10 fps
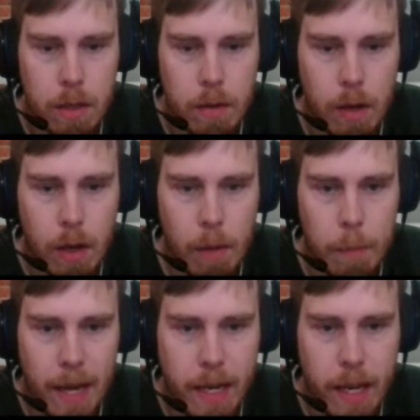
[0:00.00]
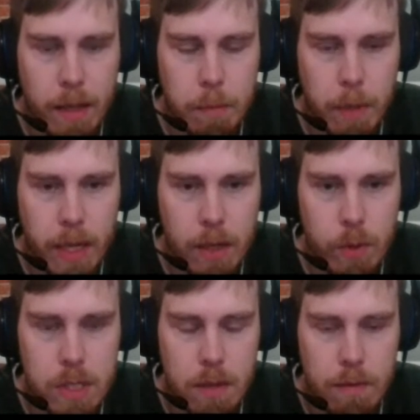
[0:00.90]
black cannot play queen
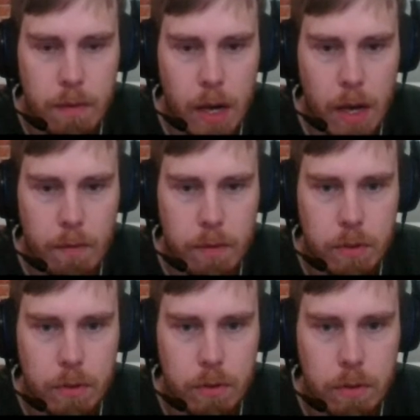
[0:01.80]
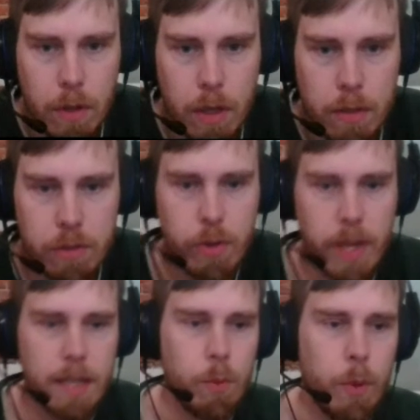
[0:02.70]
c5 to
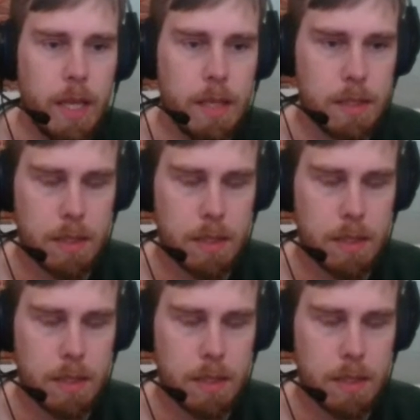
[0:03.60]
trade queens.